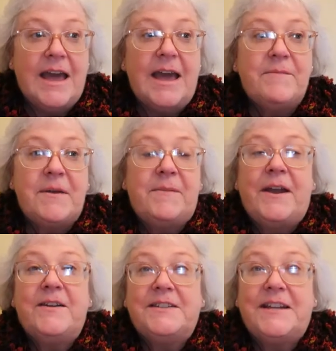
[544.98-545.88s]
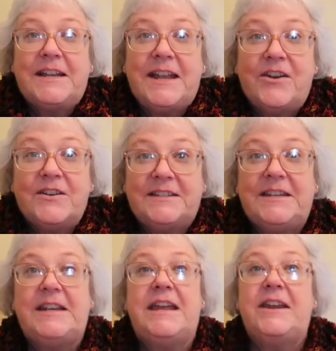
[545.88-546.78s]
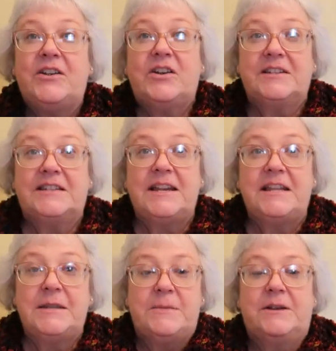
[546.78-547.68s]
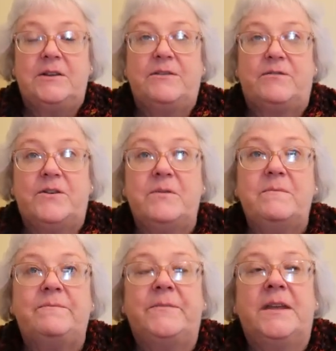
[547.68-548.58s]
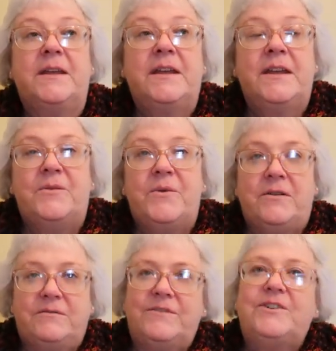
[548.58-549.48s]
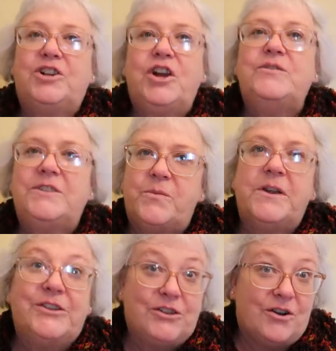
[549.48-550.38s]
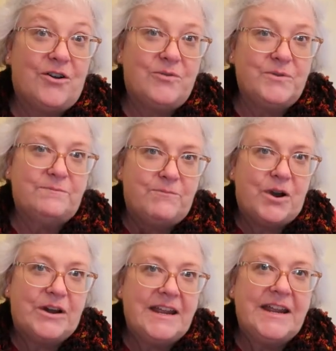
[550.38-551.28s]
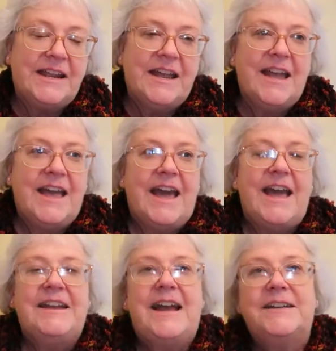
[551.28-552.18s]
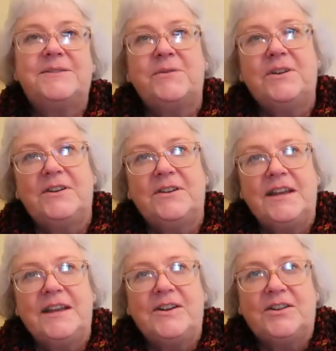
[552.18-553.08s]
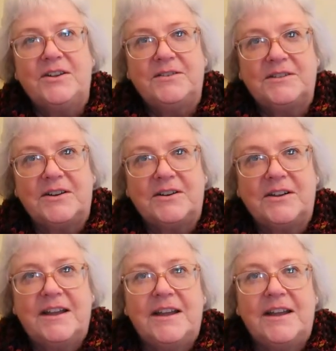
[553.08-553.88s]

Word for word: And my parents had a kerosene heater sitting in the middle of the room. Well, close to where the dog was barking. And as we're looking closer,